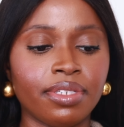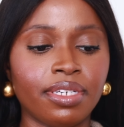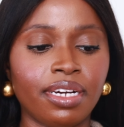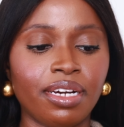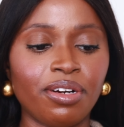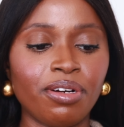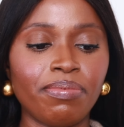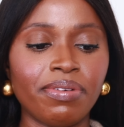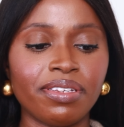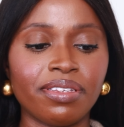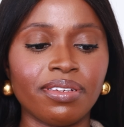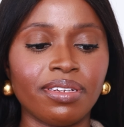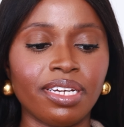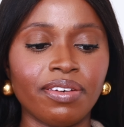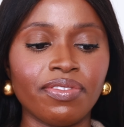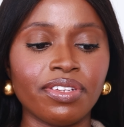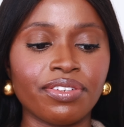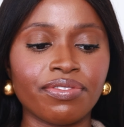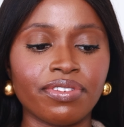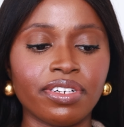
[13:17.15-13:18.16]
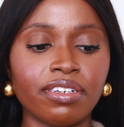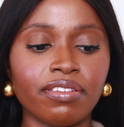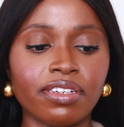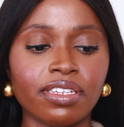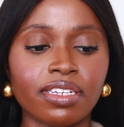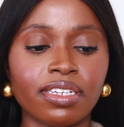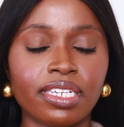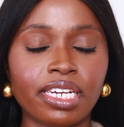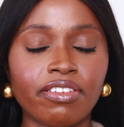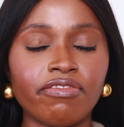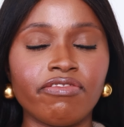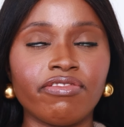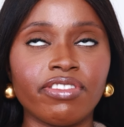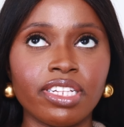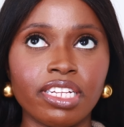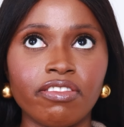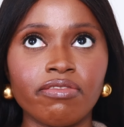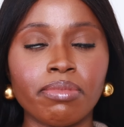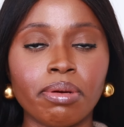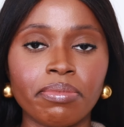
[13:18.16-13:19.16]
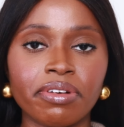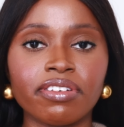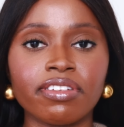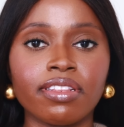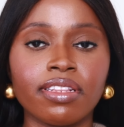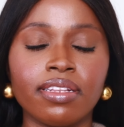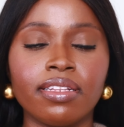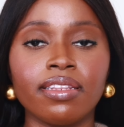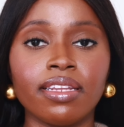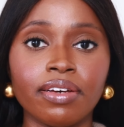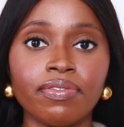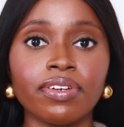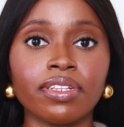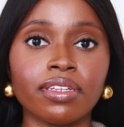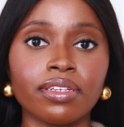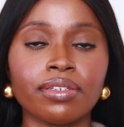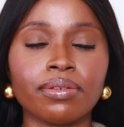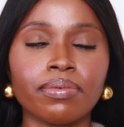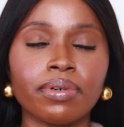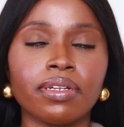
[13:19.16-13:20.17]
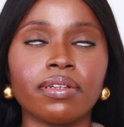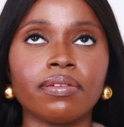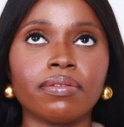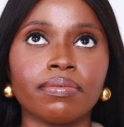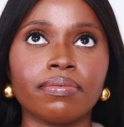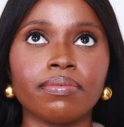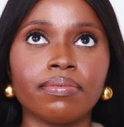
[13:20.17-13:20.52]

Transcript: I hope I still love this fragrance because I really remember loving this one.